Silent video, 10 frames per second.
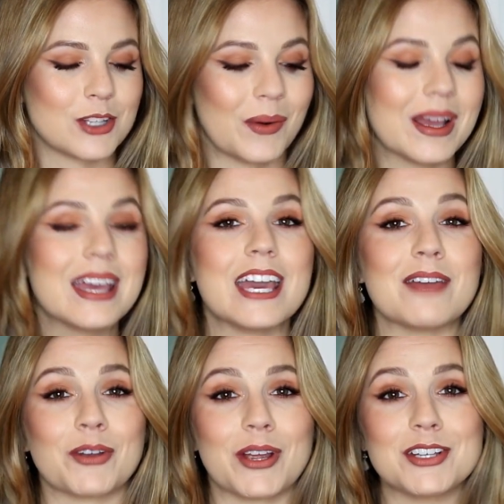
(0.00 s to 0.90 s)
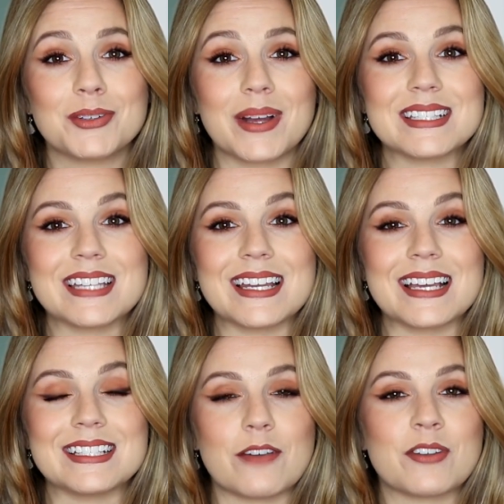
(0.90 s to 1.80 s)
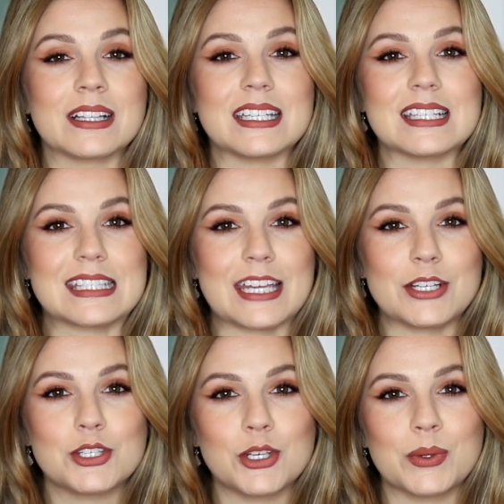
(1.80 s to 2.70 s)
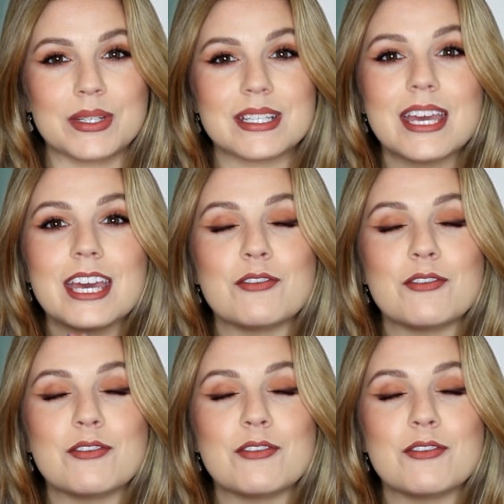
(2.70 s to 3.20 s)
So if you're interested, definitely stay tuned.